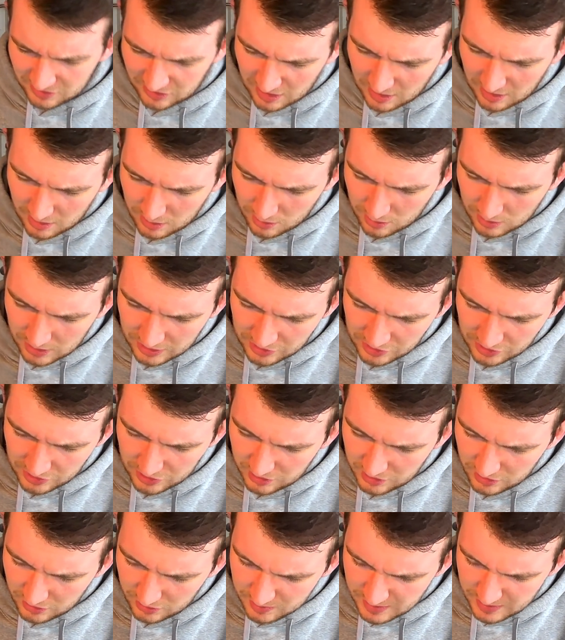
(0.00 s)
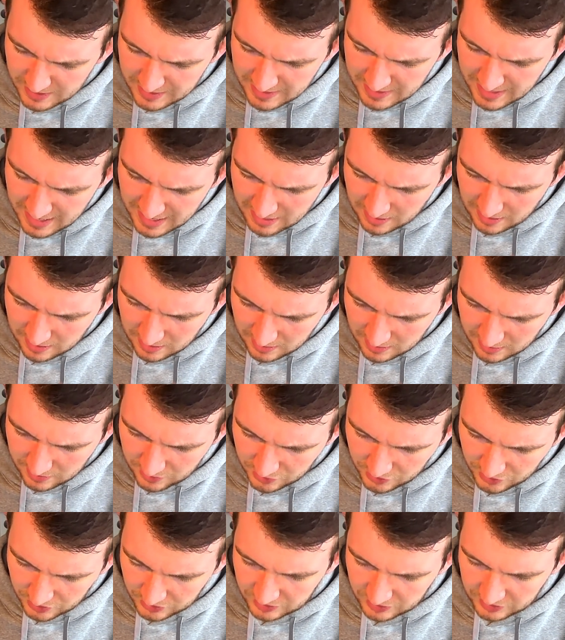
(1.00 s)
So I just used my nail
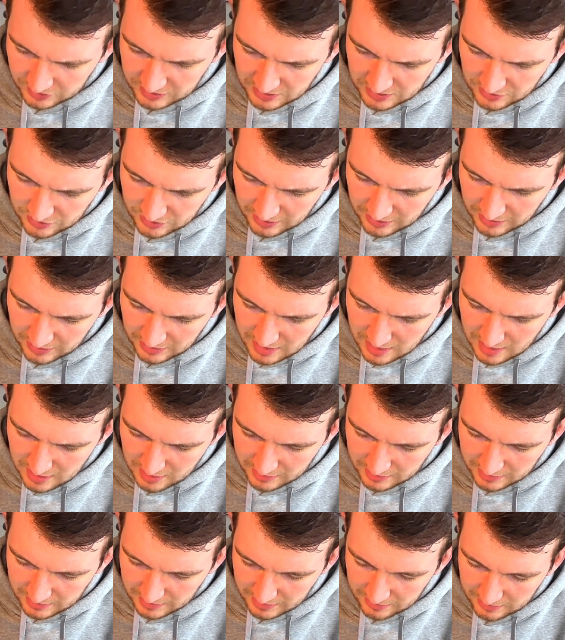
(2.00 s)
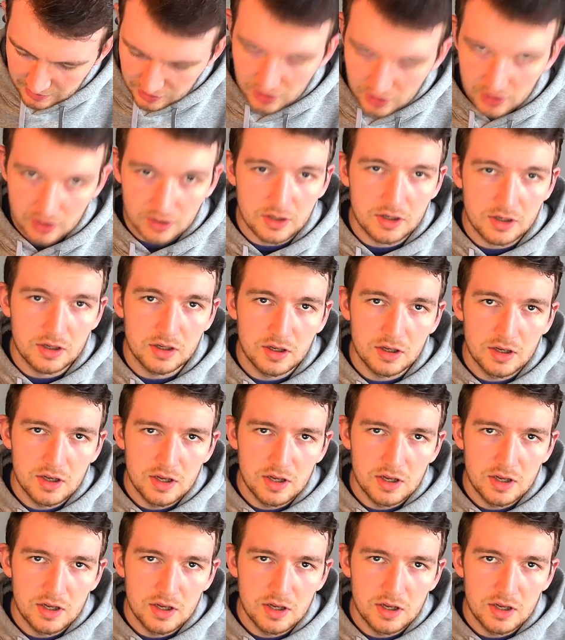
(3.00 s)
and just essentially lightly took